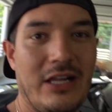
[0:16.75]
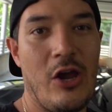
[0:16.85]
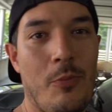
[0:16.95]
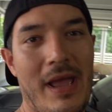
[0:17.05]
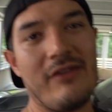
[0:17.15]
I
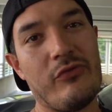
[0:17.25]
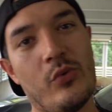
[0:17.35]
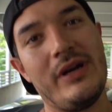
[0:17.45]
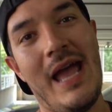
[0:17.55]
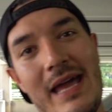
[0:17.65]
hope
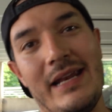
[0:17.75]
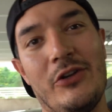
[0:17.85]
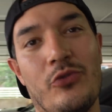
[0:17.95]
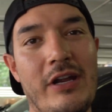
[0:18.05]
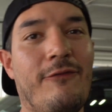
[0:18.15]
everyone had a
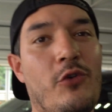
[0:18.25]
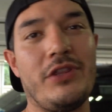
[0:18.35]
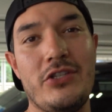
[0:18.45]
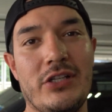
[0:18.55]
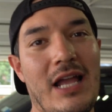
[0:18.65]
great 4th
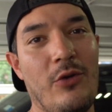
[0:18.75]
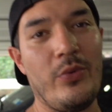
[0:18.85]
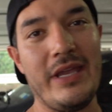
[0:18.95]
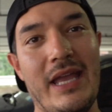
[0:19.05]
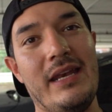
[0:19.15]
of July
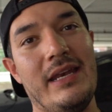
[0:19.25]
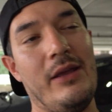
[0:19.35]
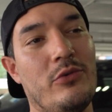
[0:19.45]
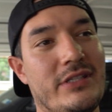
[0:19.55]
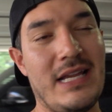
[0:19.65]
weekend. It
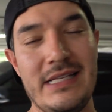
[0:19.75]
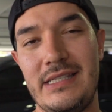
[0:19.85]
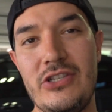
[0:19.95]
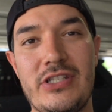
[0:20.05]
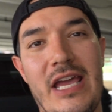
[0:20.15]
was
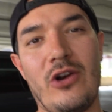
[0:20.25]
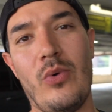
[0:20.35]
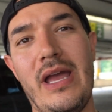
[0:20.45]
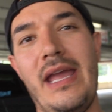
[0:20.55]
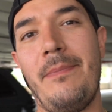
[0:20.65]
nice to just get
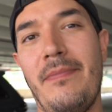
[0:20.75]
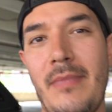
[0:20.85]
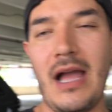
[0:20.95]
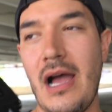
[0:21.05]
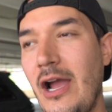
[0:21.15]
away.
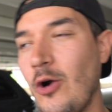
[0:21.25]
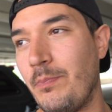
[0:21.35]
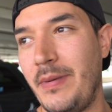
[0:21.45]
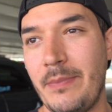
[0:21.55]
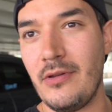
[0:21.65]
I
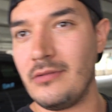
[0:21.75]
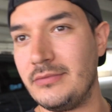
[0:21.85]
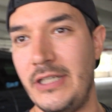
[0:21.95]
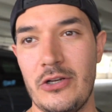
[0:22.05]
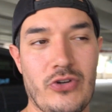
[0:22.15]
hope people,
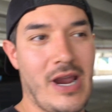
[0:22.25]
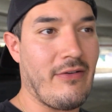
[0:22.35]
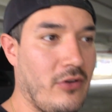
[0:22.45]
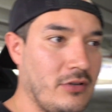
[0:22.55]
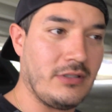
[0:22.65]

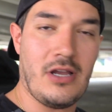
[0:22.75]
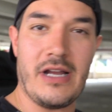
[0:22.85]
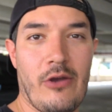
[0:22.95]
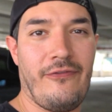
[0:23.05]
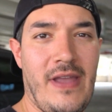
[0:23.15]
traveled, hung
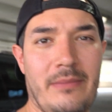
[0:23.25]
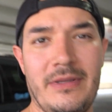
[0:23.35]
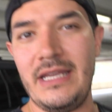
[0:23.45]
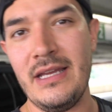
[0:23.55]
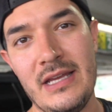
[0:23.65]
out with
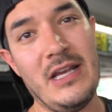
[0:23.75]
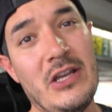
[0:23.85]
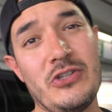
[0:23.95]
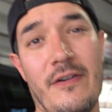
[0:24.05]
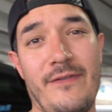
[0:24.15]
family,
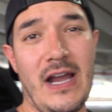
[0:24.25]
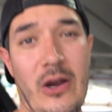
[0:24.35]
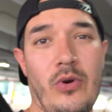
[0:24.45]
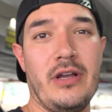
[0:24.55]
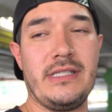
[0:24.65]
saw
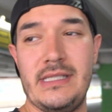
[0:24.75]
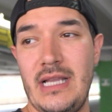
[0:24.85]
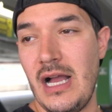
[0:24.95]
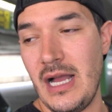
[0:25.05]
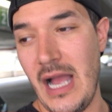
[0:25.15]
fireworks.
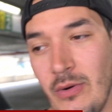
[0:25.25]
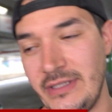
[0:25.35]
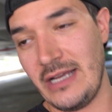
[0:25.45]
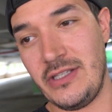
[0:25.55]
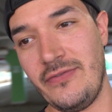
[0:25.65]
I went
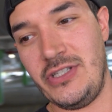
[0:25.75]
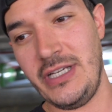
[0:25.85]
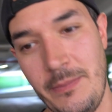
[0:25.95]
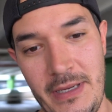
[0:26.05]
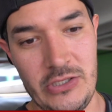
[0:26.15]
down to
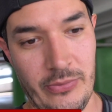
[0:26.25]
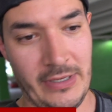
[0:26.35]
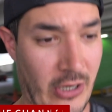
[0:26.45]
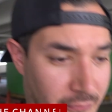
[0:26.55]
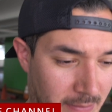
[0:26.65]
Virginia Beach with my
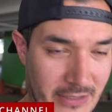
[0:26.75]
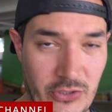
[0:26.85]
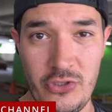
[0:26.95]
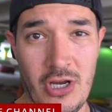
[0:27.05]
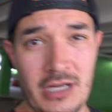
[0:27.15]
girlfriend and
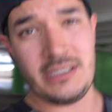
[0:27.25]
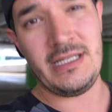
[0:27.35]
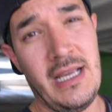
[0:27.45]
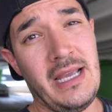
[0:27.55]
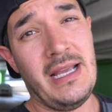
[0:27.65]
my 2 dogs.
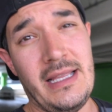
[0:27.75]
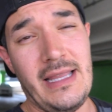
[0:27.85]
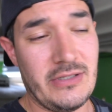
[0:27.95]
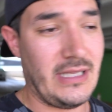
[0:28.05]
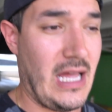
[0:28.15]
That
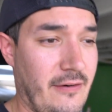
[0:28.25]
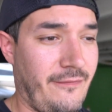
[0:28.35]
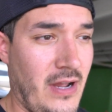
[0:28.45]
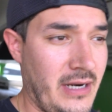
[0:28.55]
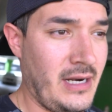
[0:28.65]
was a lot of
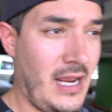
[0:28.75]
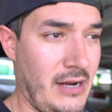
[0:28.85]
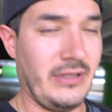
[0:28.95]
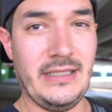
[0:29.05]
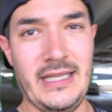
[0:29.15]
fun. I
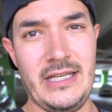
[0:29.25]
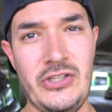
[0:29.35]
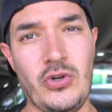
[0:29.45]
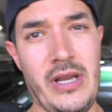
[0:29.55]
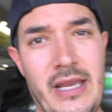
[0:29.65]
really did
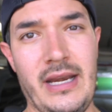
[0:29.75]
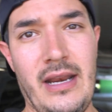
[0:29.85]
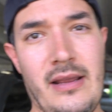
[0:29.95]
enjoy it.